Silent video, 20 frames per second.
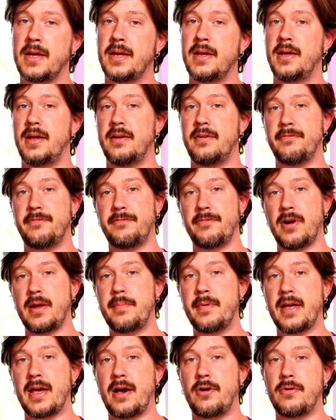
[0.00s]
in
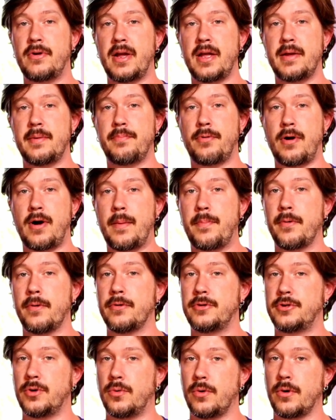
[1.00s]
framing out a proper
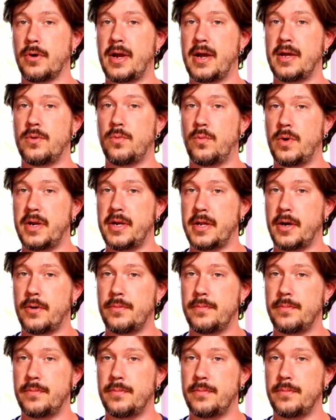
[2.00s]
door and window.